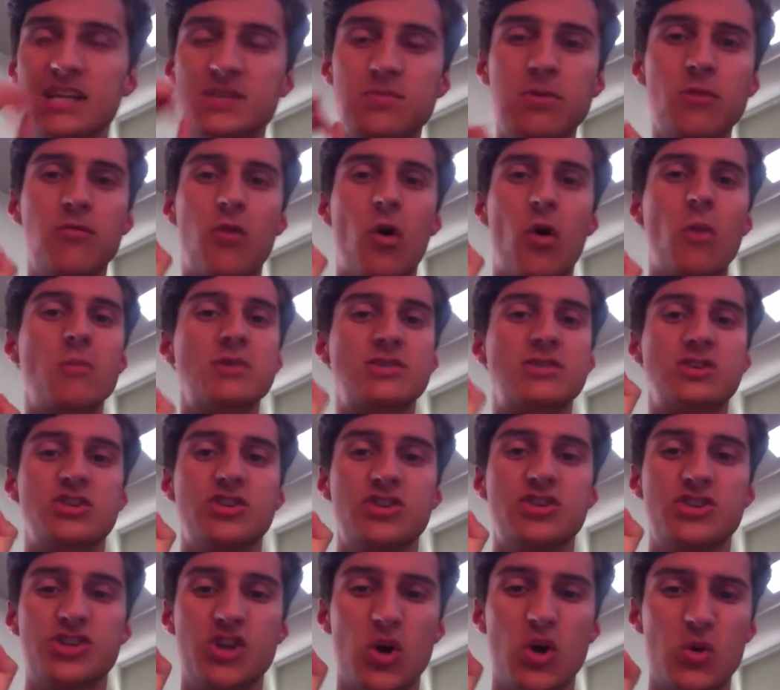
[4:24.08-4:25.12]
performance on the
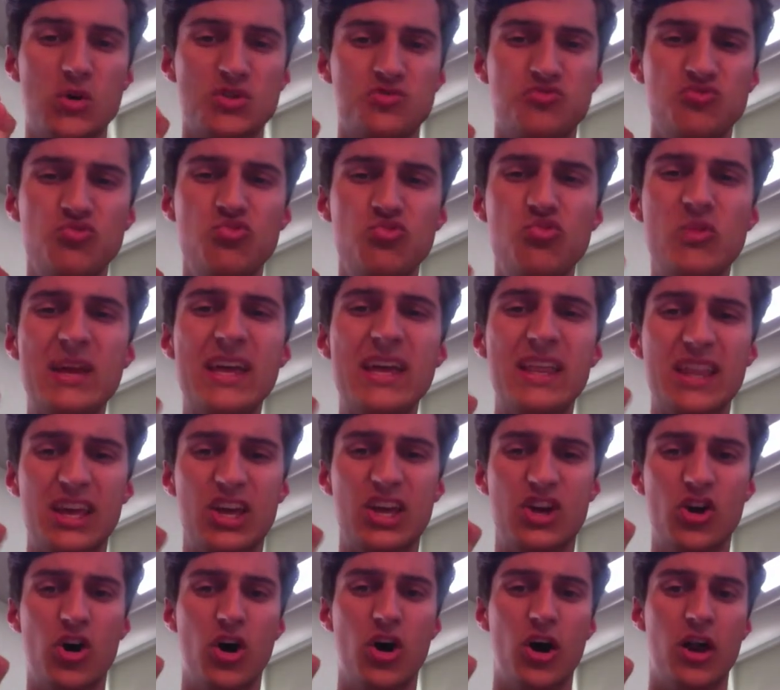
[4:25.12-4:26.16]
show is really
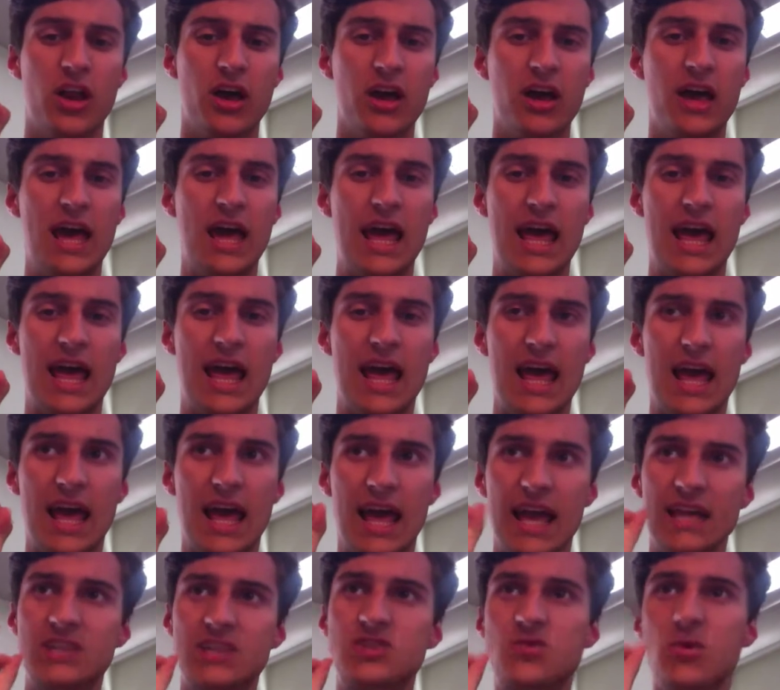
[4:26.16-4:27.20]
good.
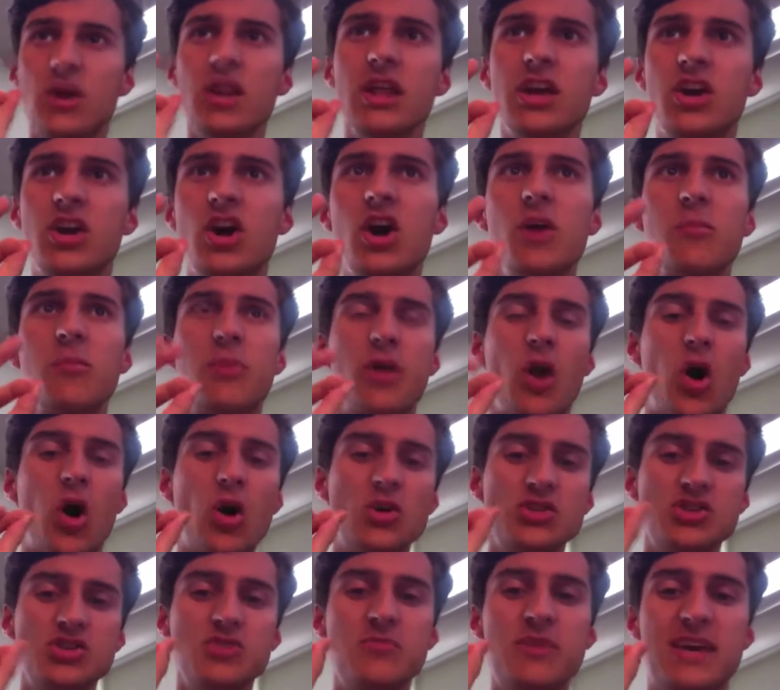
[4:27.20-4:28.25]
It's really good, but
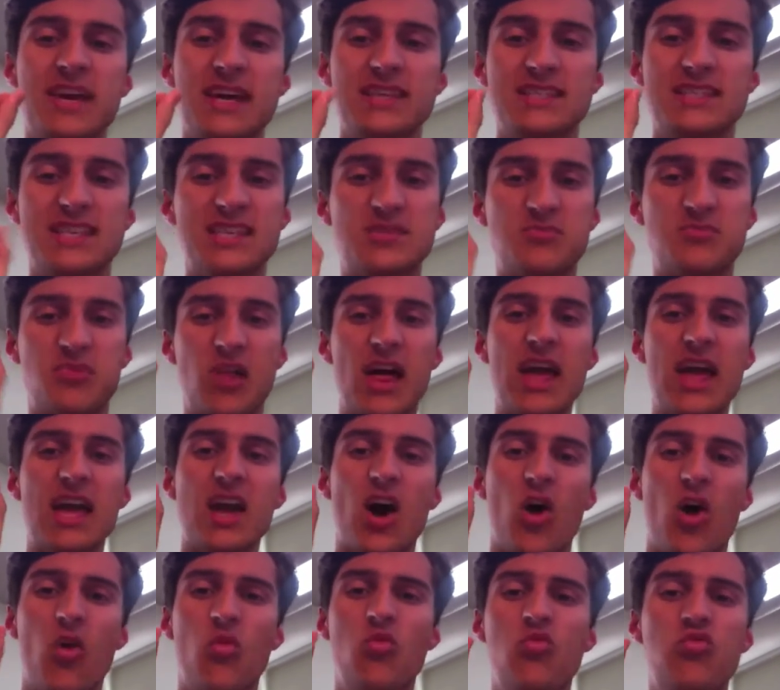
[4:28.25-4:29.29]
also because he's playing
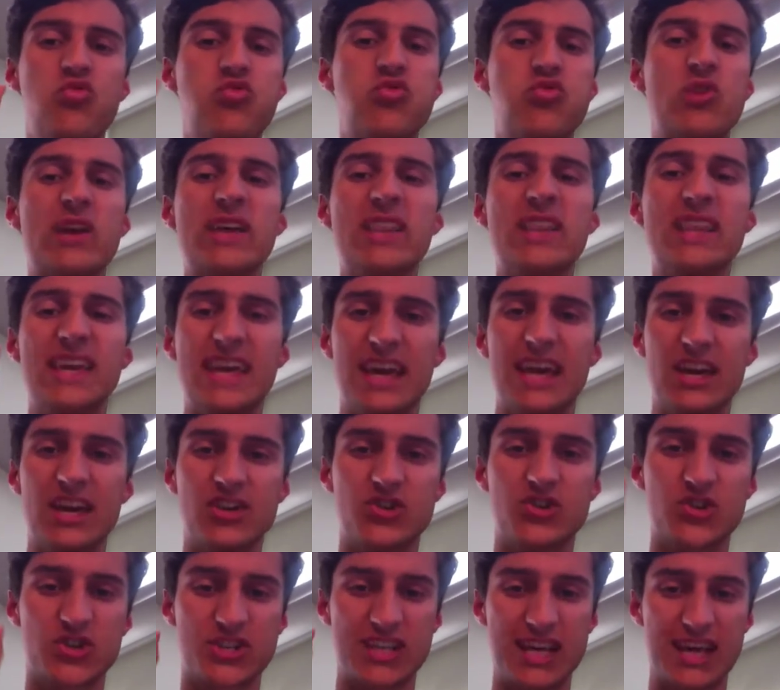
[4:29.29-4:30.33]
a really
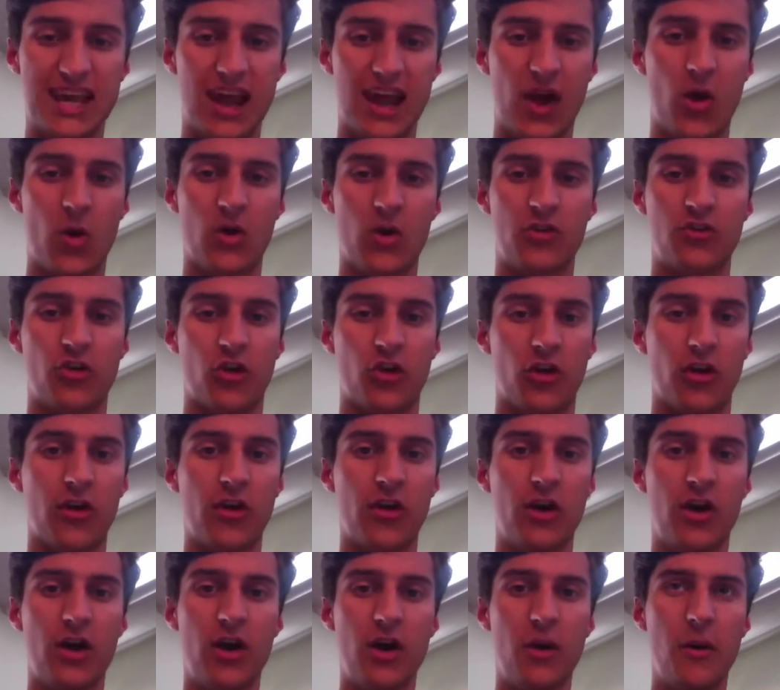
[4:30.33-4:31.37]
interesting character.
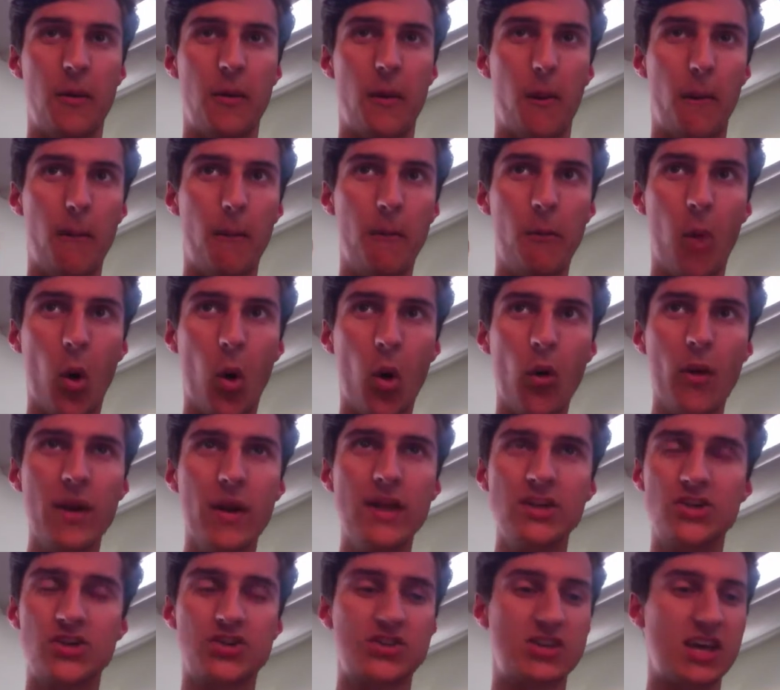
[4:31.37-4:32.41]
More
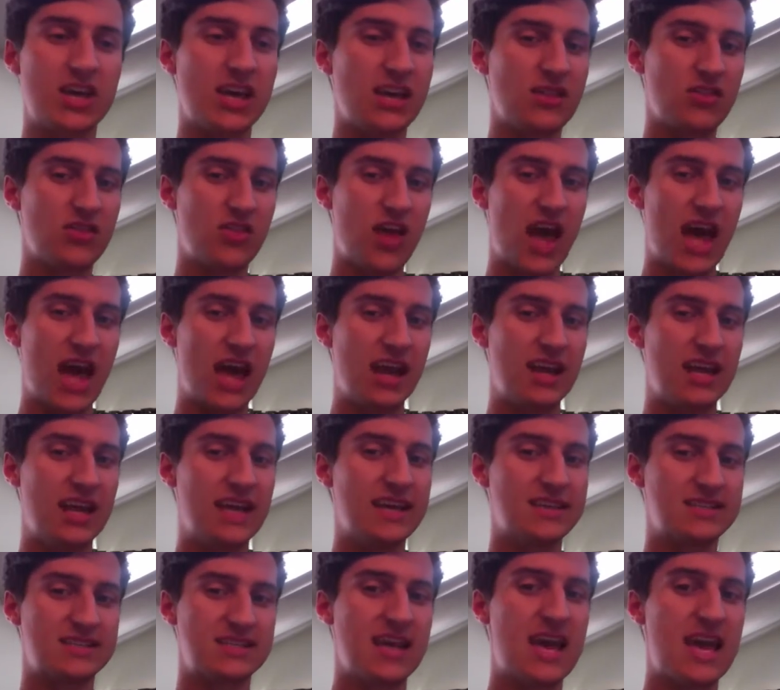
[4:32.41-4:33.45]
interesting than
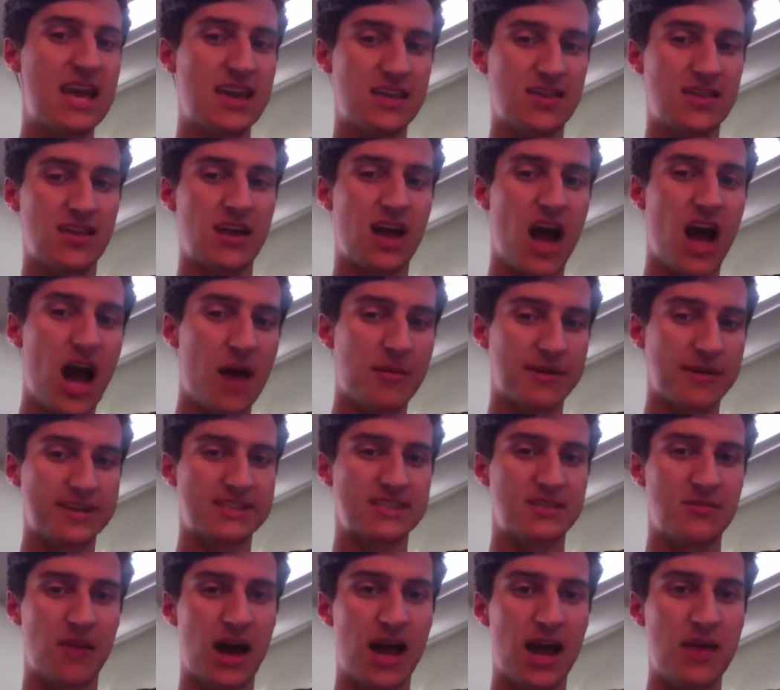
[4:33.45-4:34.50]
his take in the comics,
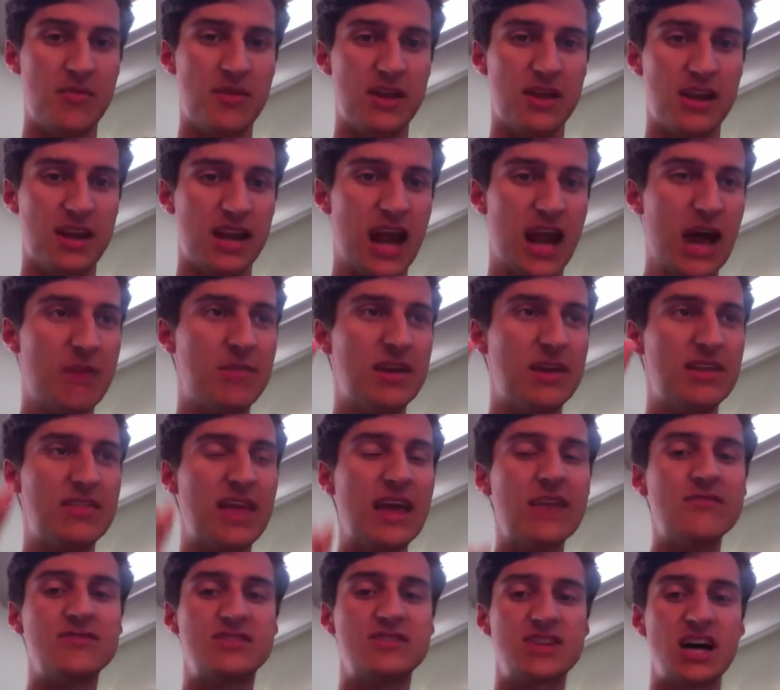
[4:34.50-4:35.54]
in my opinion. I mean,
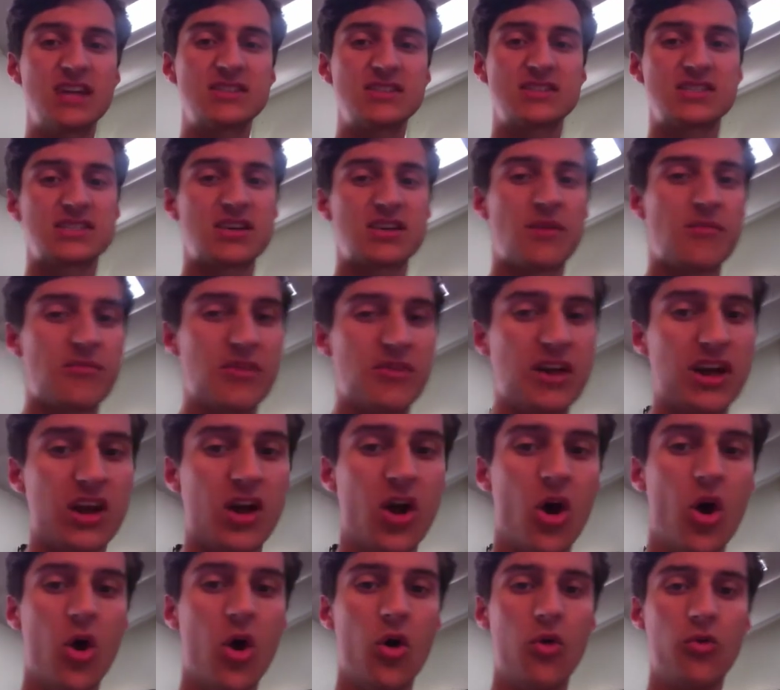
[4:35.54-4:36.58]
they've done something
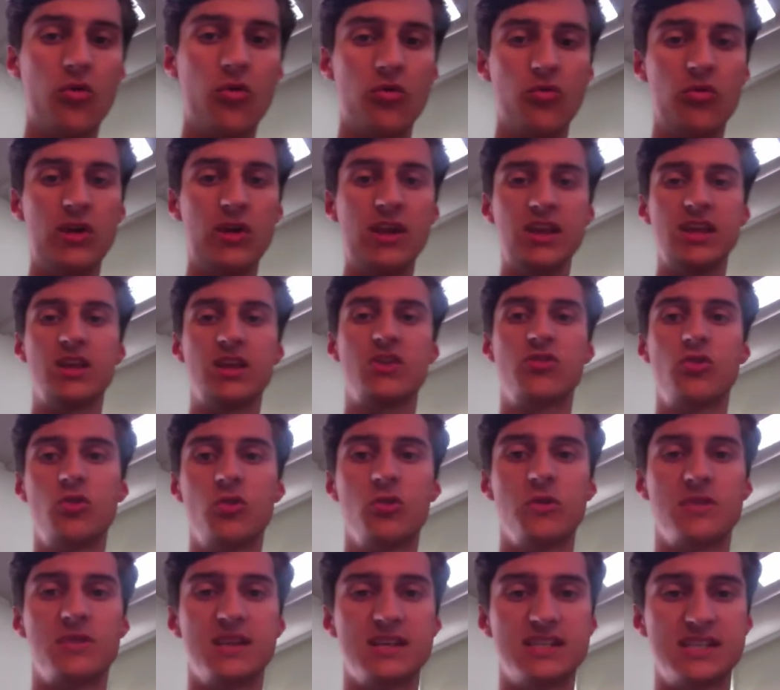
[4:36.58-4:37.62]
really cool
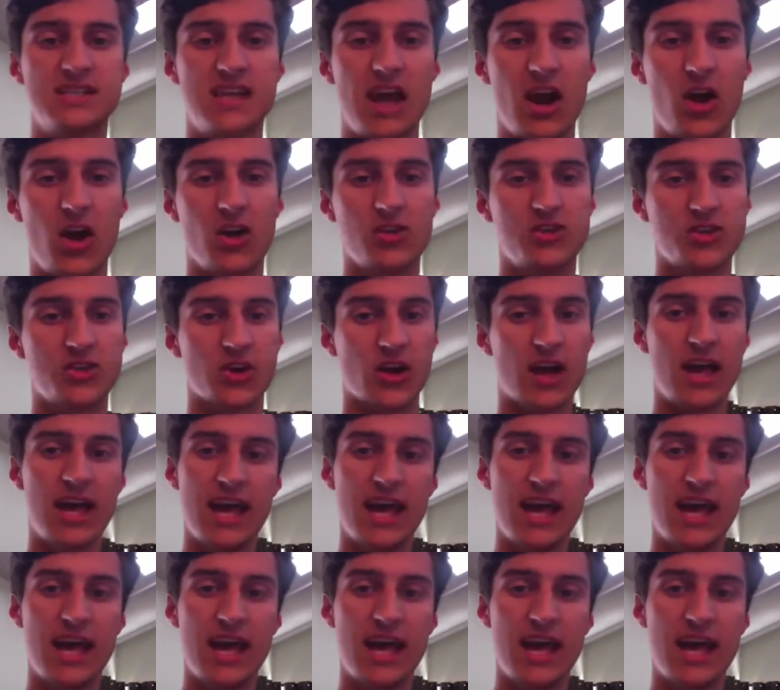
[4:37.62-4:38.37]
with his character.